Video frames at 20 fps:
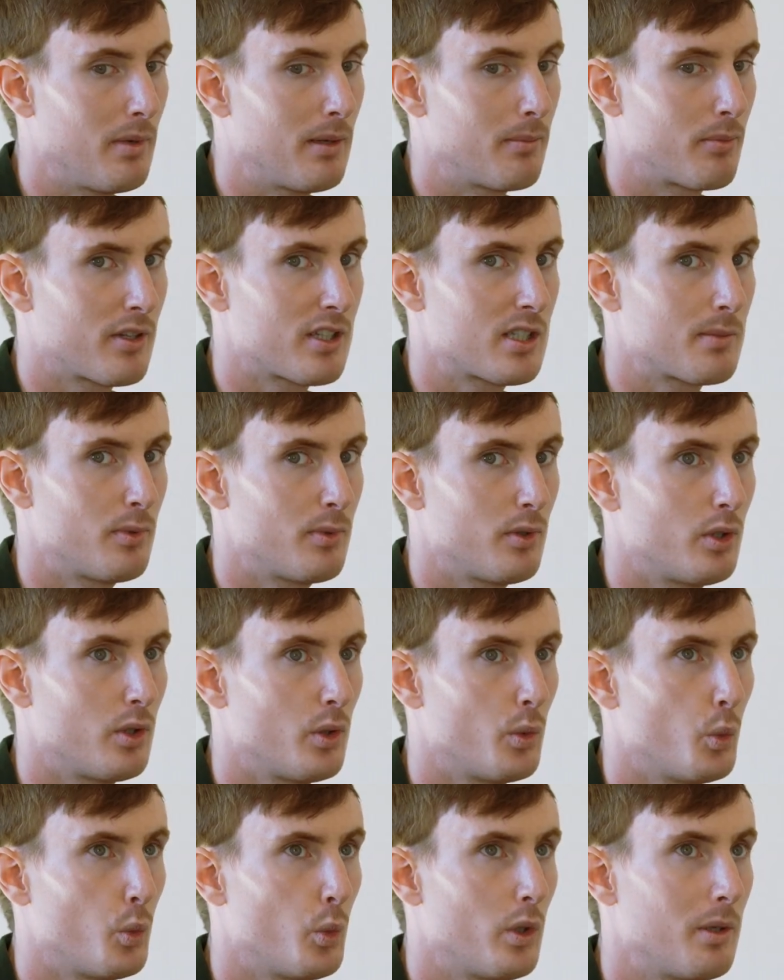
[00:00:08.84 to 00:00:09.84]
big
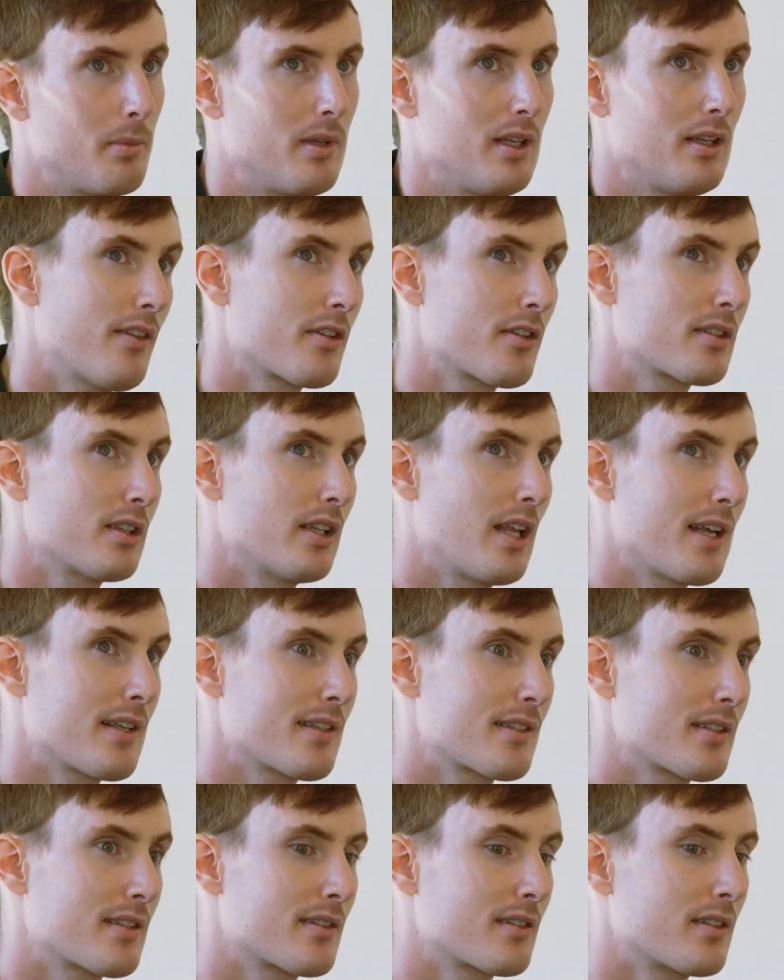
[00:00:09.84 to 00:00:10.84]
principle would be there's
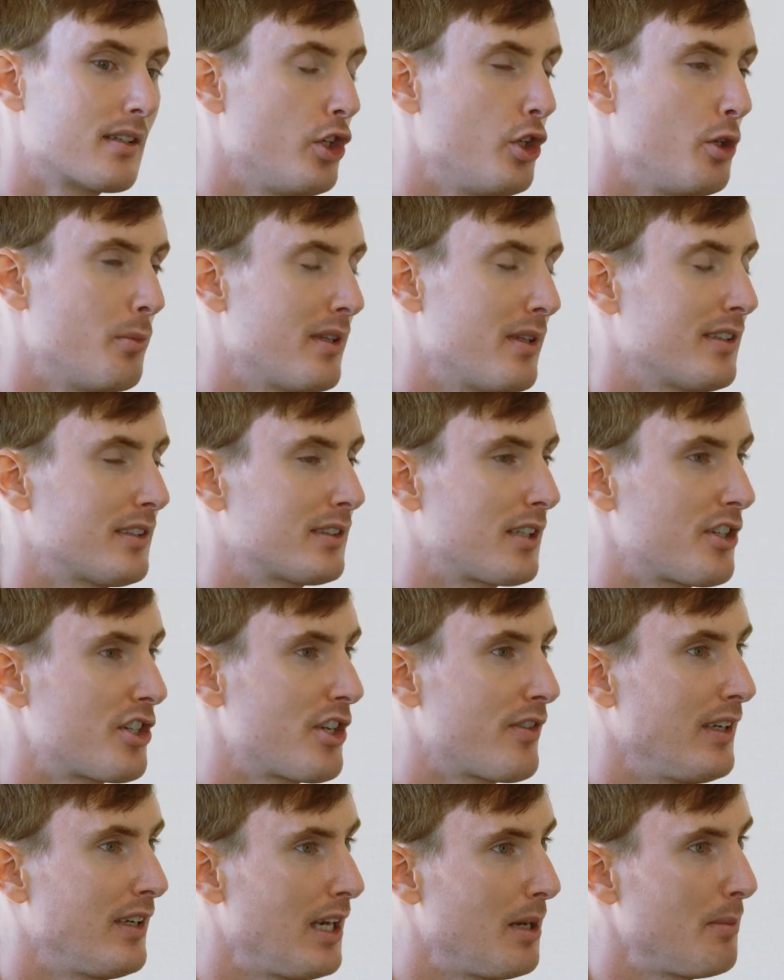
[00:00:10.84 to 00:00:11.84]
less humans
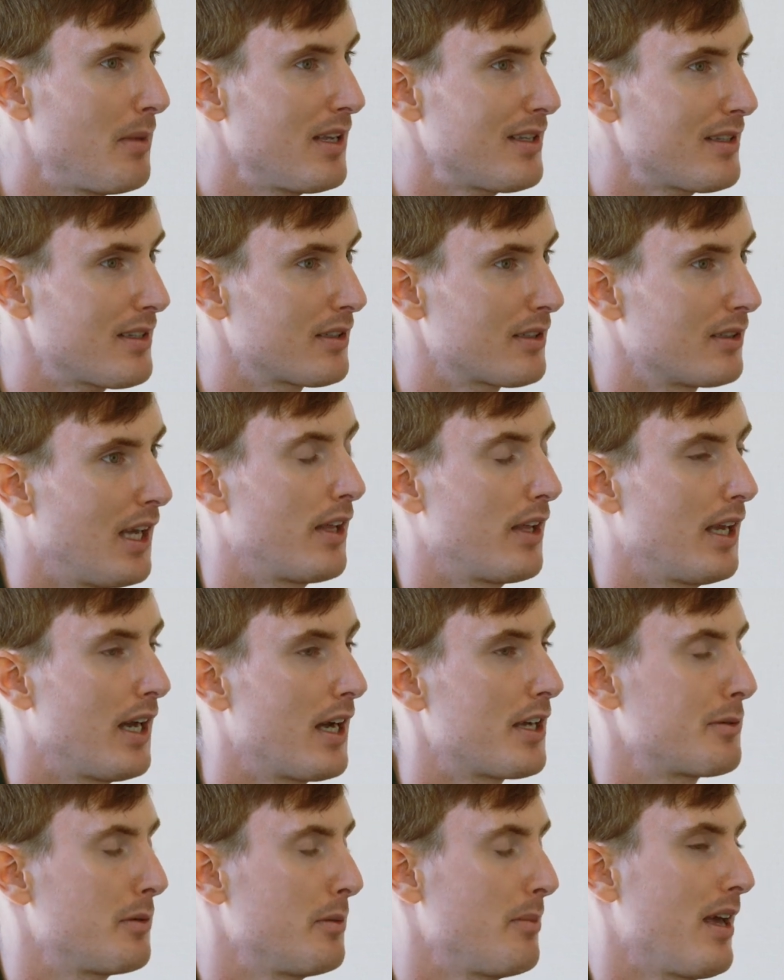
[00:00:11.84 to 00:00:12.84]
touching the database. The
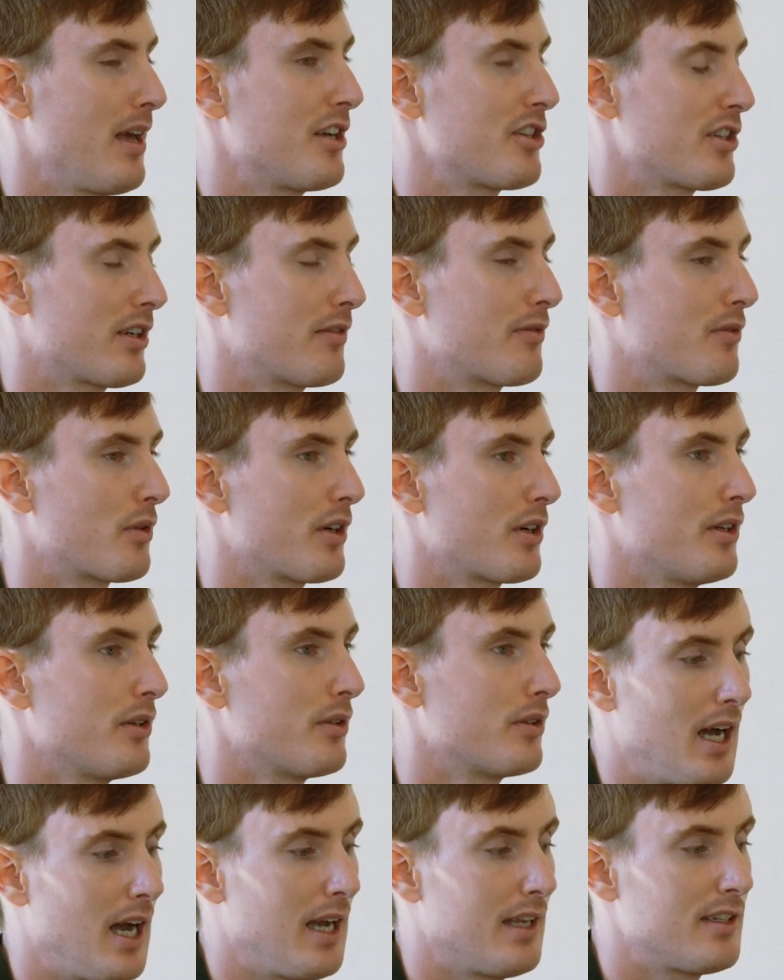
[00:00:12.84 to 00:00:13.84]
AI should be managing it for you.
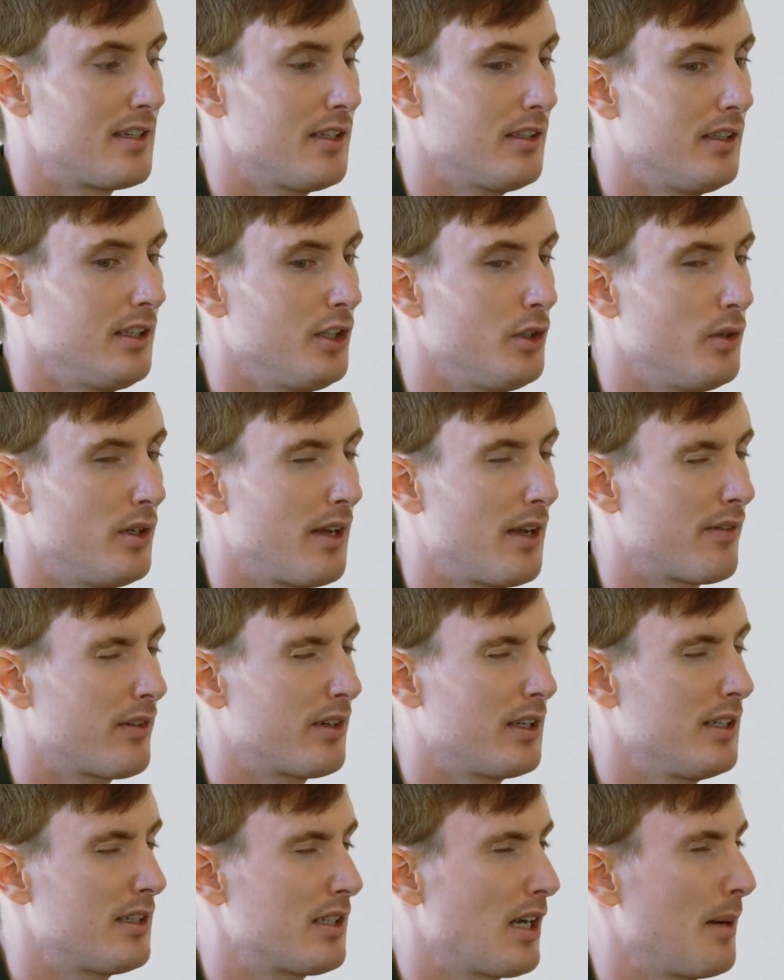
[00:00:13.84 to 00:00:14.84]
Ideally, you never
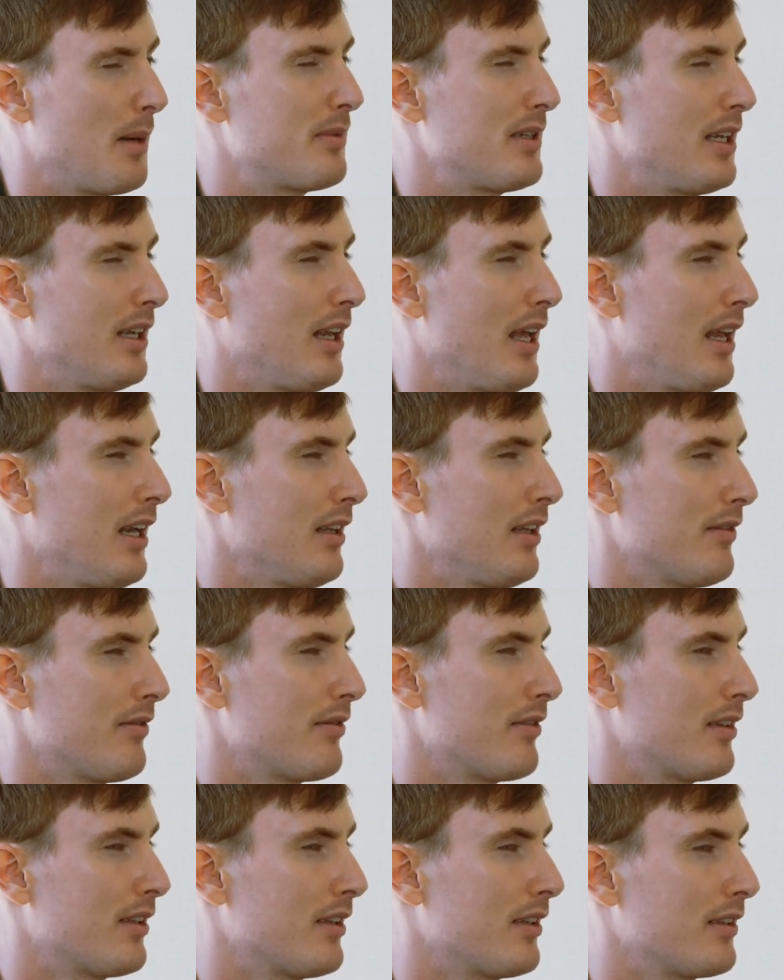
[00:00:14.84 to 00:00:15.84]
need to update any
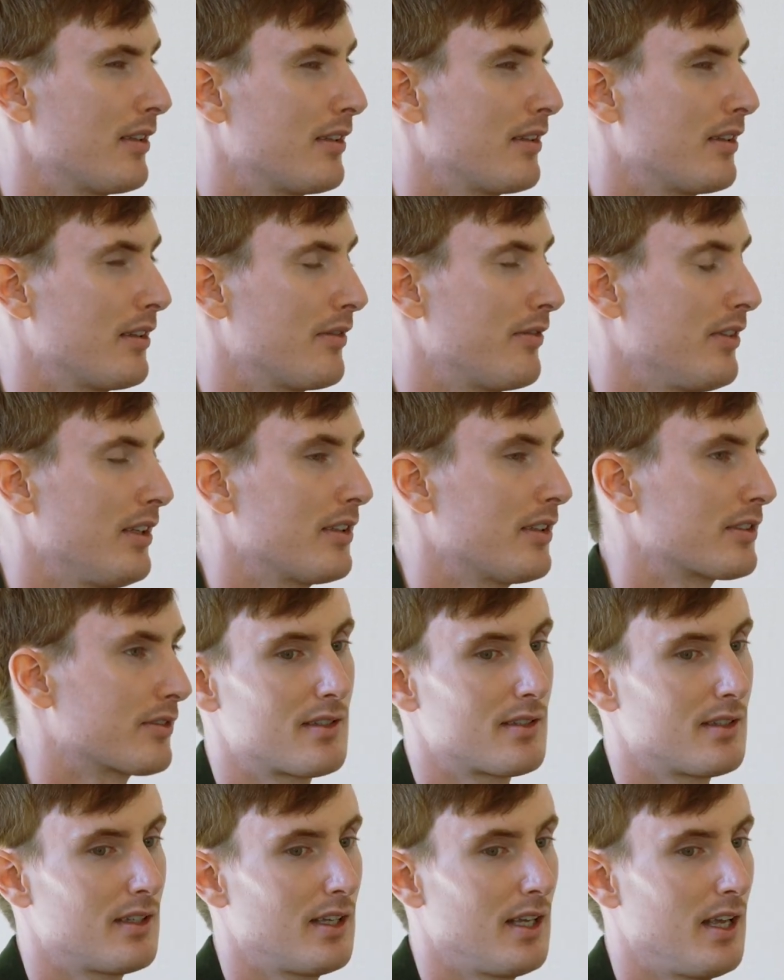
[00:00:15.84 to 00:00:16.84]
of the fields,
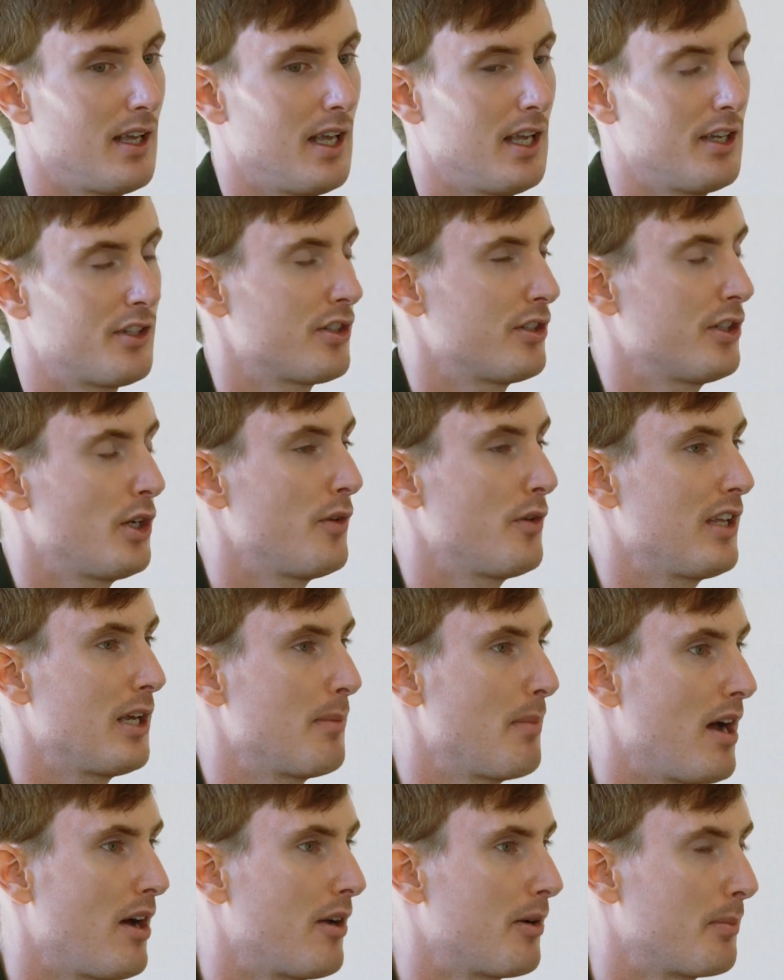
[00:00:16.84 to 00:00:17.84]
and it should know the
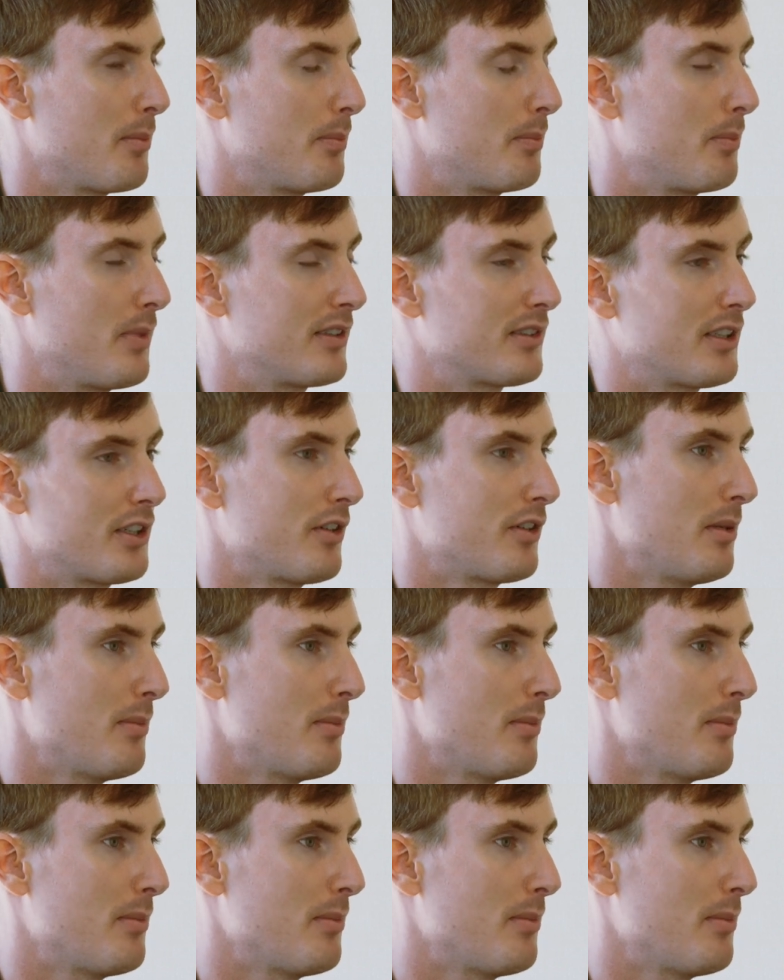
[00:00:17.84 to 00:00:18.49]
amount based on your